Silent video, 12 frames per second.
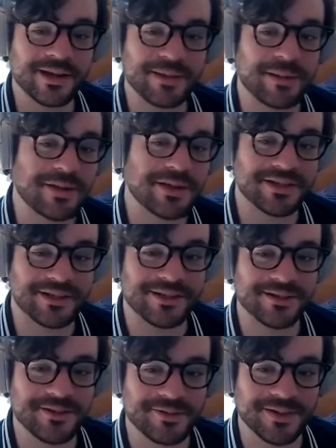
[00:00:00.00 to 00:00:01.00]
might be good to hear
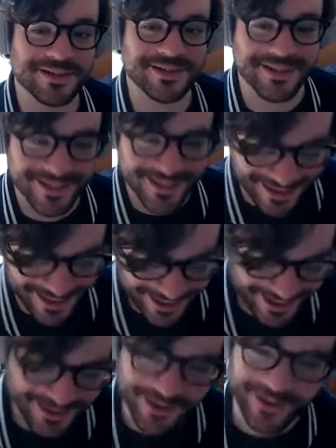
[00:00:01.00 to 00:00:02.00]
yours first.
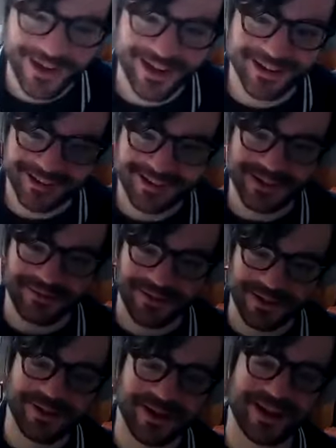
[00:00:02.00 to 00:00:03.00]
Go ahead,
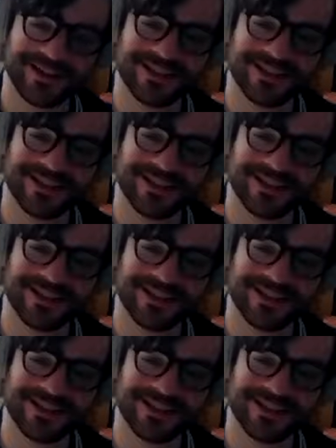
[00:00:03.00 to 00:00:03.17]
give your hot